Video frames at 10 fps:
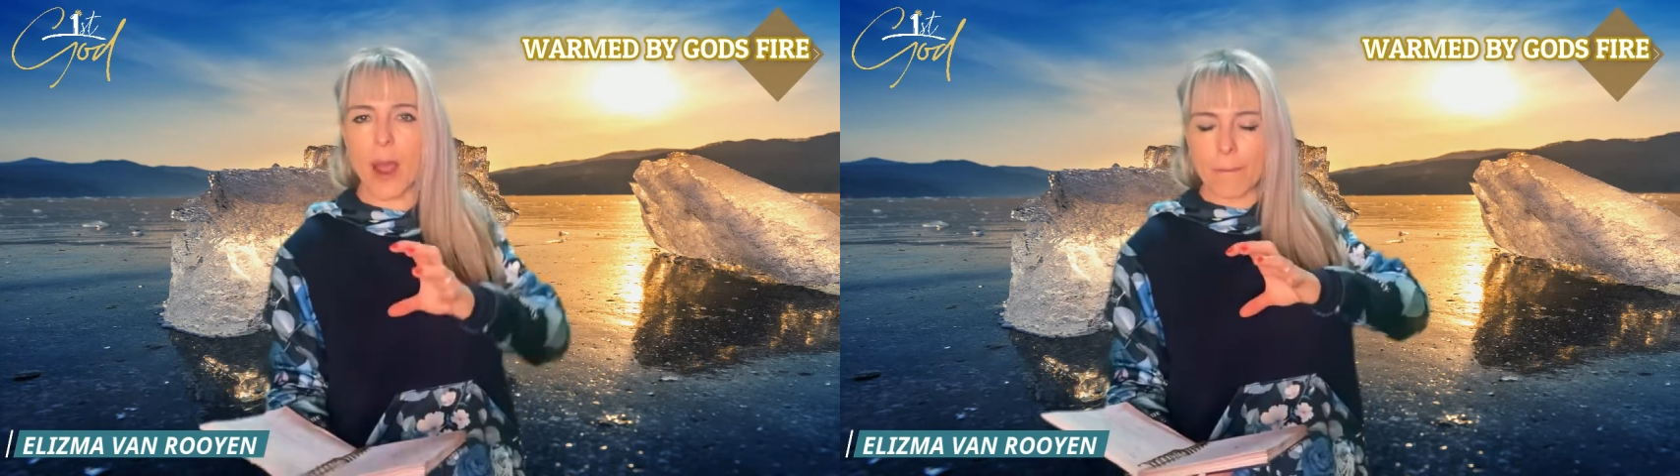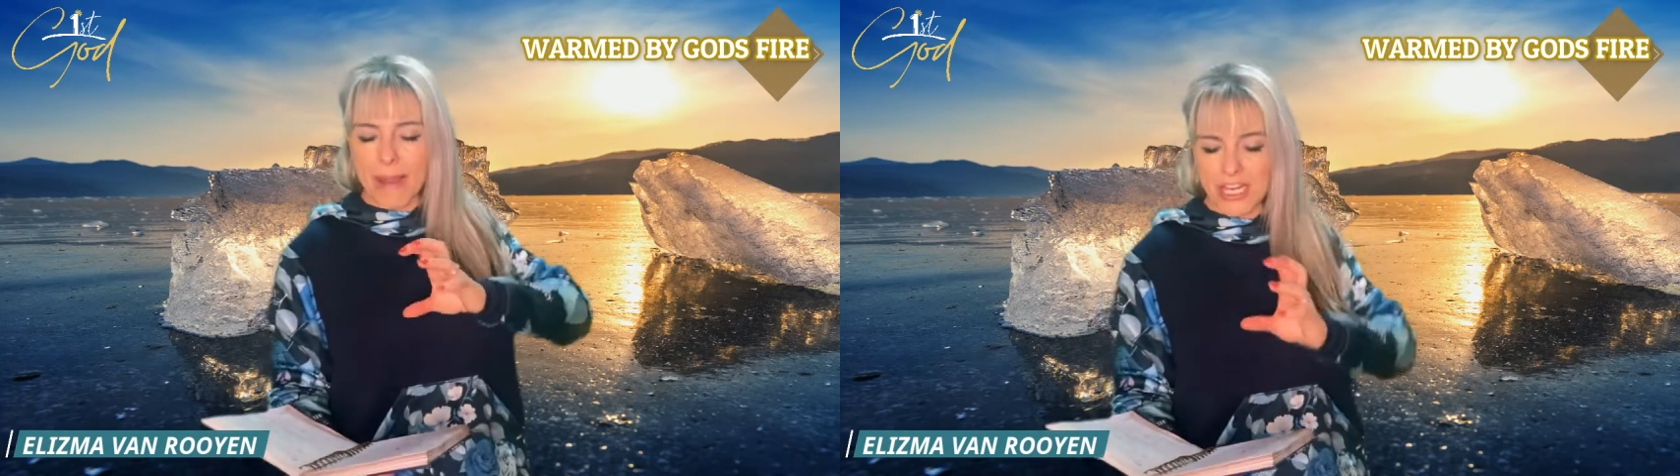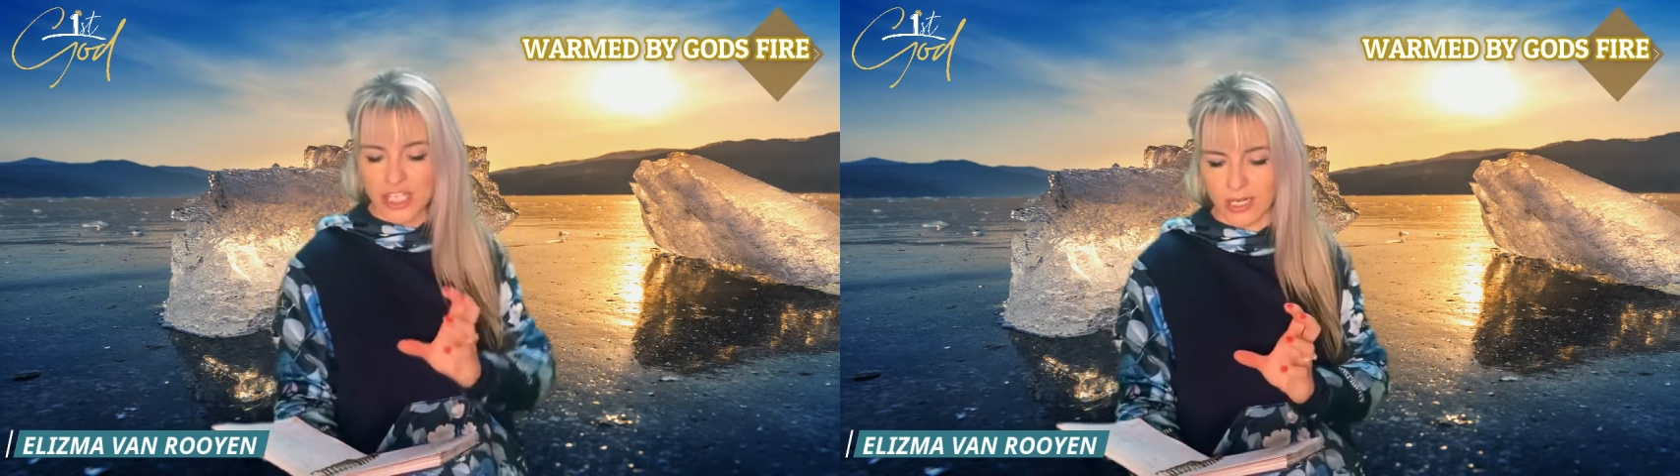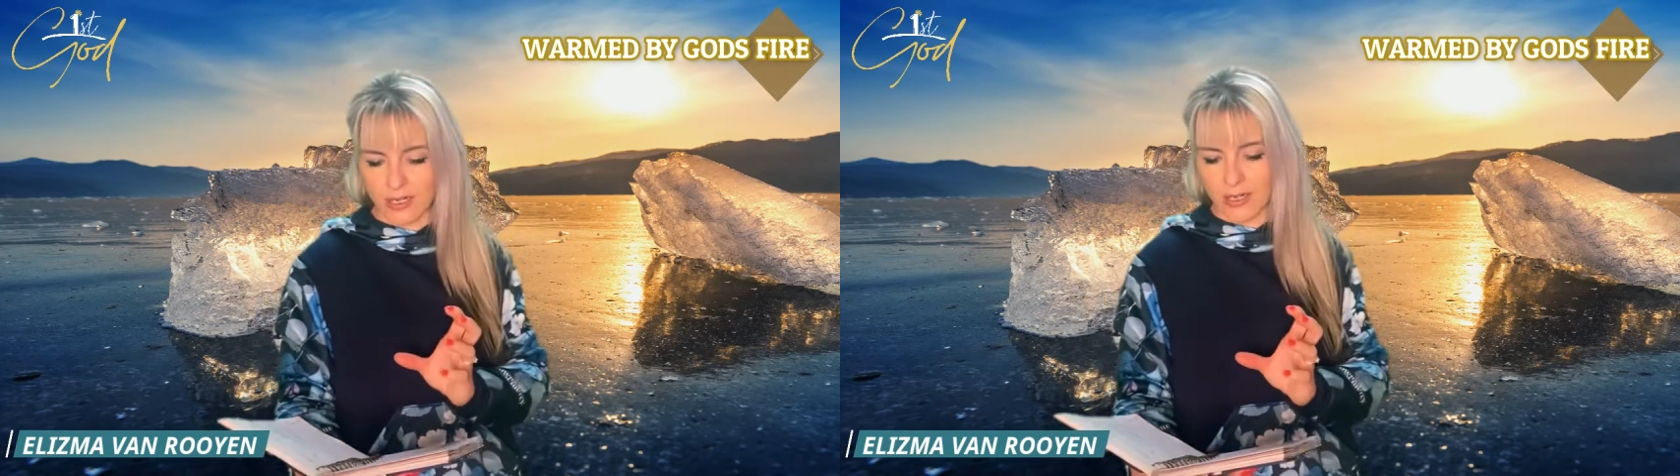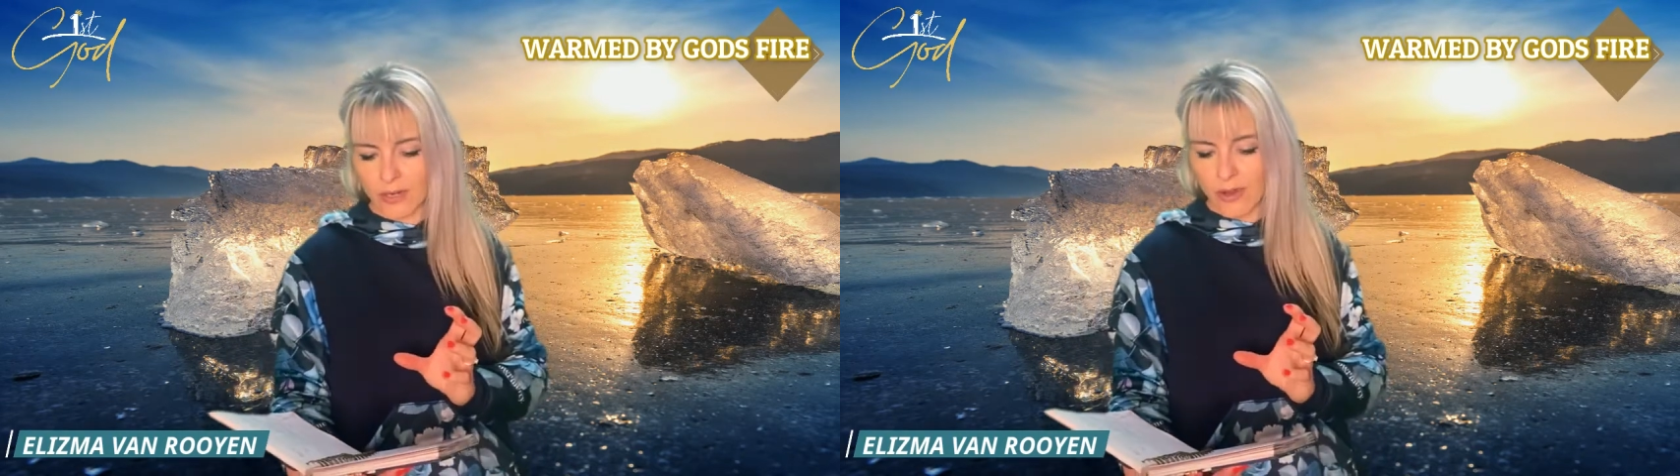our passion,
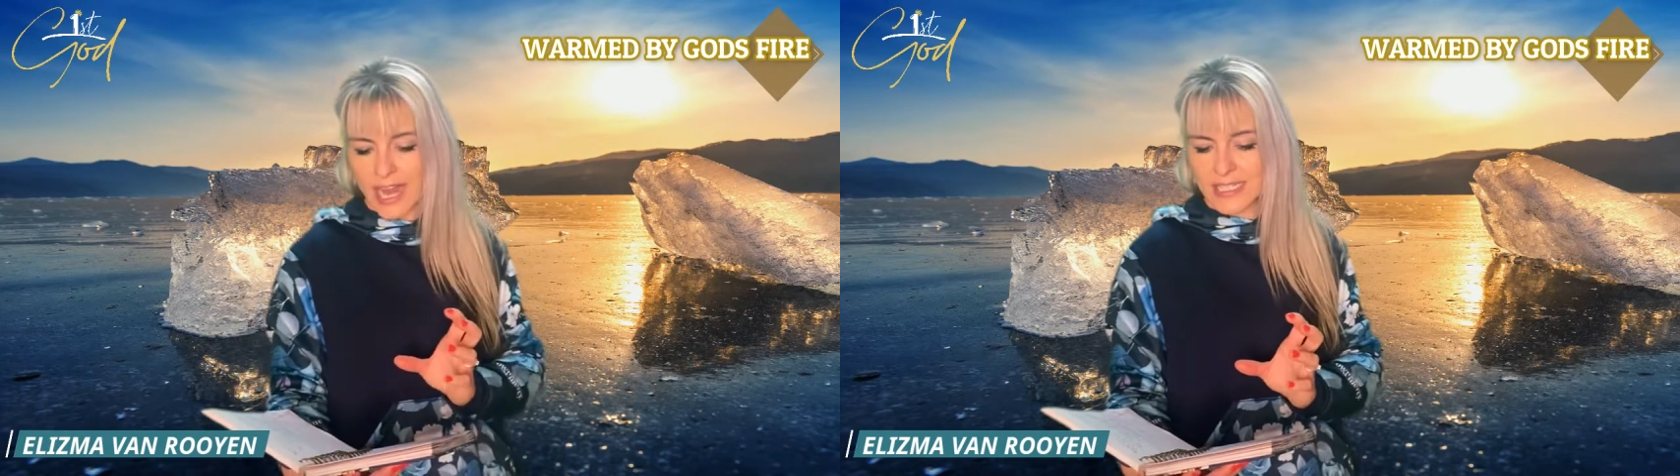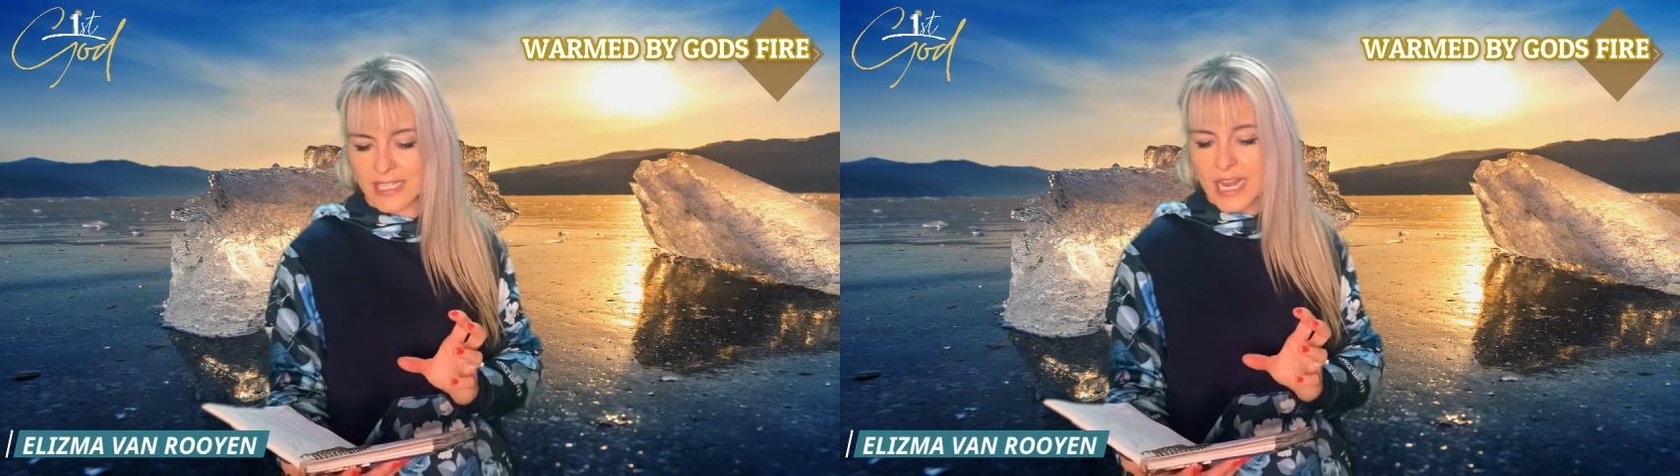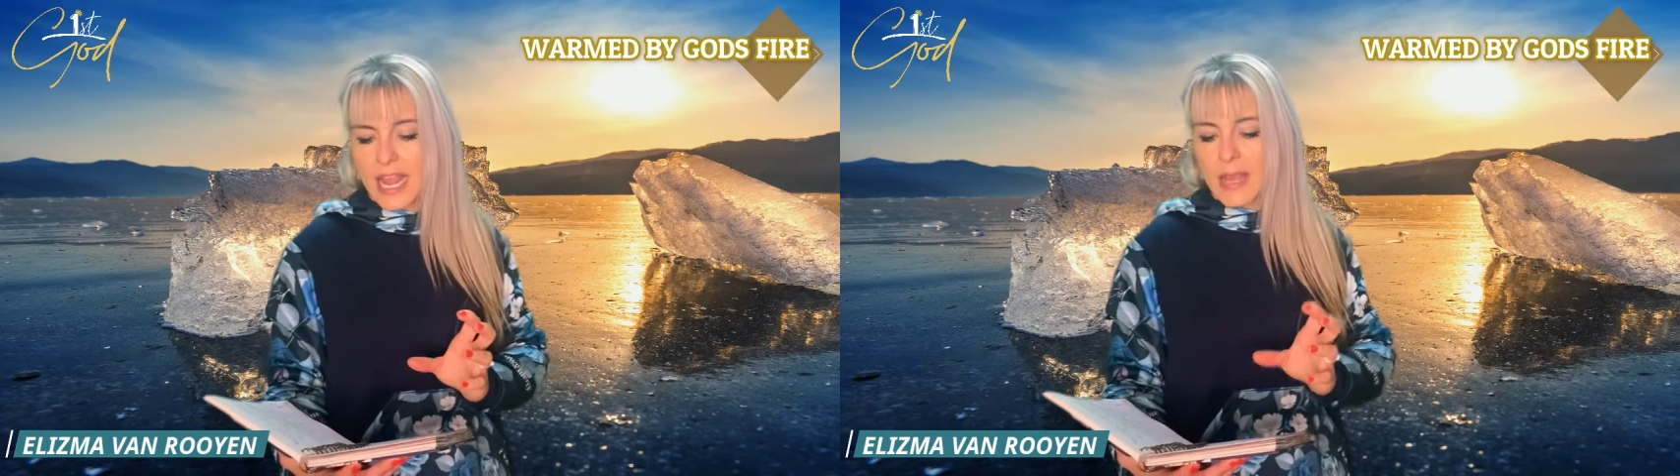right?